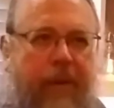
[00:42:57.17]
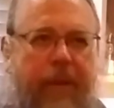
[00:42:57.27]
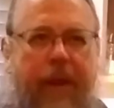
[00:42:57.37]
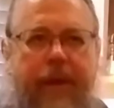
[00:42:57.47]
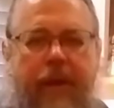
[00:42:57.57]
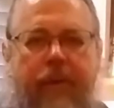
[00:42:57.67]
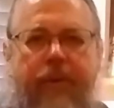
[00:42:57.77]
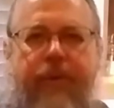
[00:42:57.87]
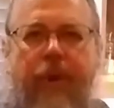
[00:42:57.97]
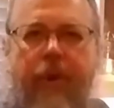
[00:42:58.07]
that
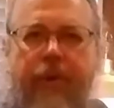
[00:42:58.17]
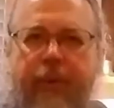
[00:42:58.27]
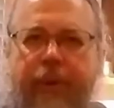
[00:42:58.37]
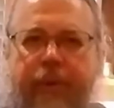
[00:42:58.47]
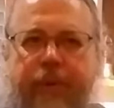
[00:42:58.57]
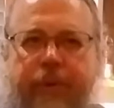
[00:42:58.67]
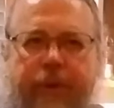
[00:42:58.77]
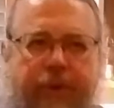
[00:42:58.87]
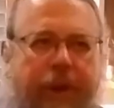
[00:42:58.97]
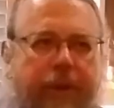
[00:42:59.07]
includes all the readers and
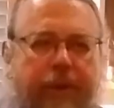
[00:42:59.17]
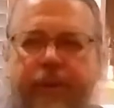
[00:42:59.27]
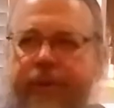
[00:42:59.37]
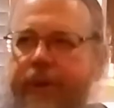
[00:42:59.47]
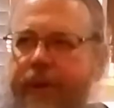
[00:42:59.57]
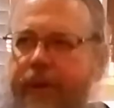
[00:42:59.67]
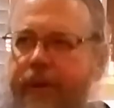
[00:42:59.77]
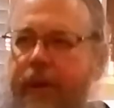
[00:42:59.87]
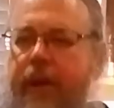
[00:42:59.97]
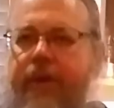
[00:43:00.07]
the chanters and
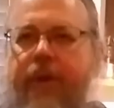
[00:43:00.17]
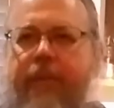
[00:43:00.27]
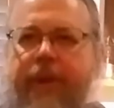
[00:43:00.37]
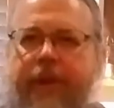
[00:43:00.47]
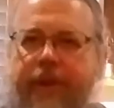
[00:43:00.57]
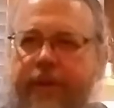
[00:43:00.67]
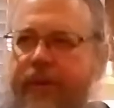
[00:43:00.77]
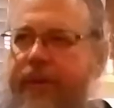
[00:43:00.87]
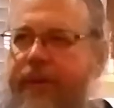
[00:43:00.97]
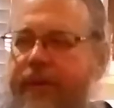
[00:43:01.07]
the
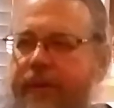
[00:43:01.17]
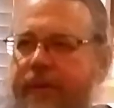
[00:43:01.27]
subdeacons and